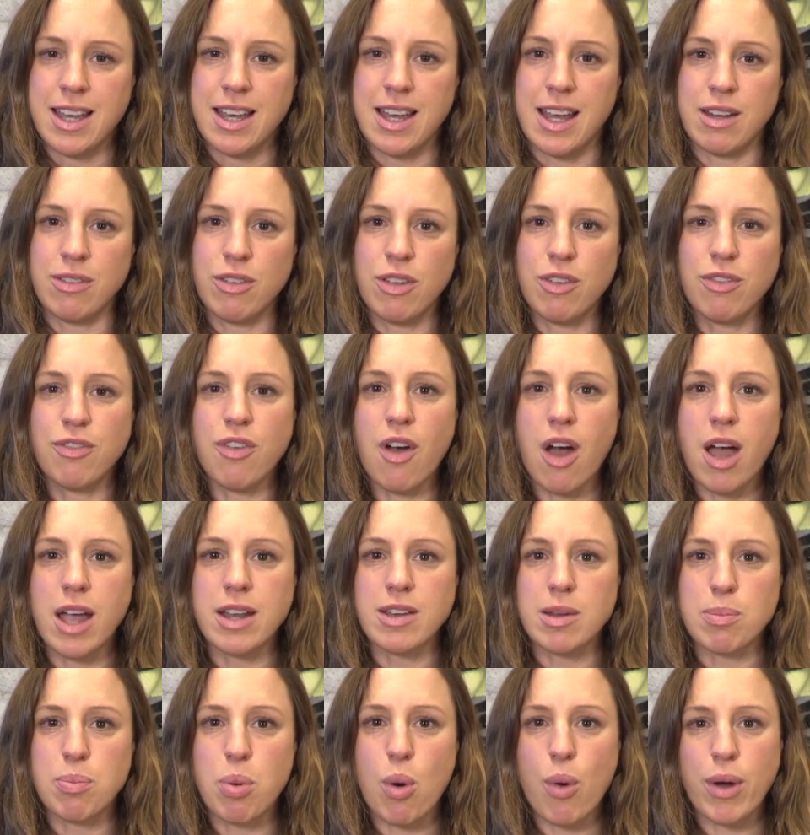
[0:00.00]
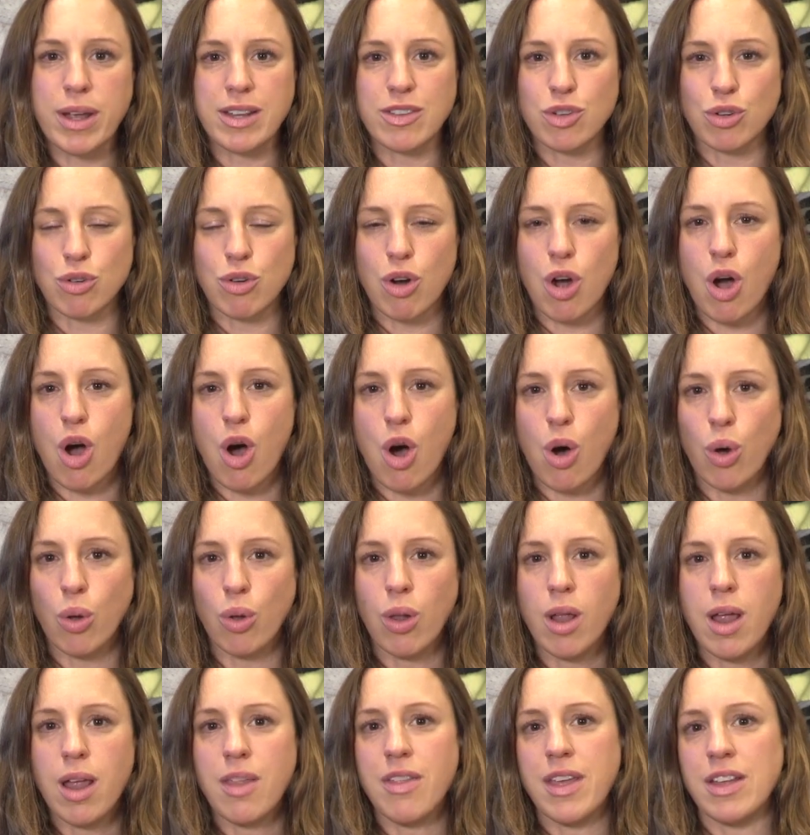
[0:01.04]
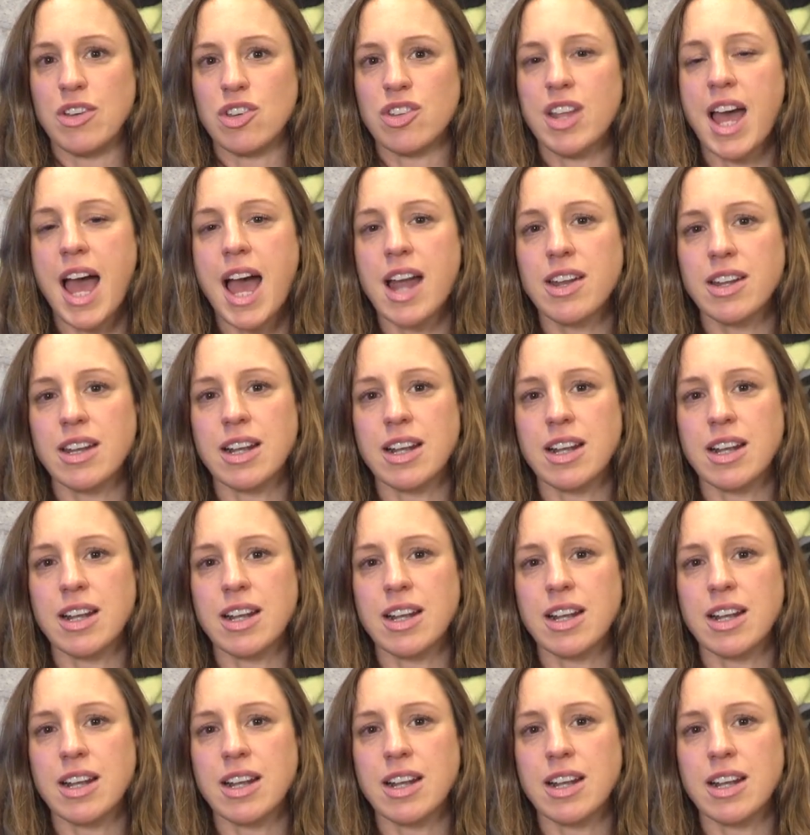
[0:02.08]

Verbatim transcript: And if you find a point or a hole, then just add